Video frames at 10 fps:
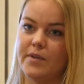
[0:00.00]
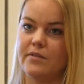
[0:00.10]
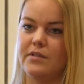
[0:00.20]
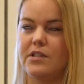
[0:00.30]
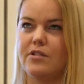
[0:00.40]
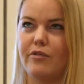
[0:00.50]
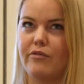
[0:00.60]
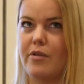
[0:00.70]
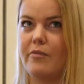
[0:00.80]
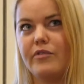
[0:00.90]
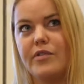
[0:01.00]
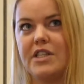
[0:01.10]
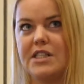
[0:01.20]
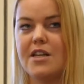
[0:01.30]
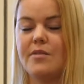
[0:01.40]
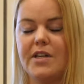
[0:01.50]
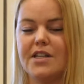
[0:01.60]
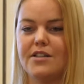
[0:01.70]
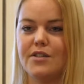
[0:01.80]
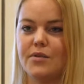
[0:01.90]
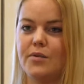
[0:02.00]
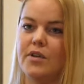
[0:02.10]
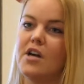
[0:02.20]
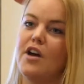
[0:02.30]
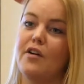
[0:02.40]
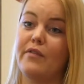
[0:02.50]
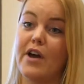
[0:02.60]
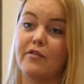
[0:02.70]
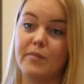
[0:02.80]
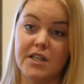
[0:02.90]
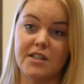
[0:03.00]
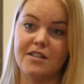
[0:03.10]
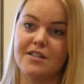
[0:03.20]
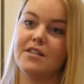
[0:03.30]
so from 50 centimeters to 5 meters.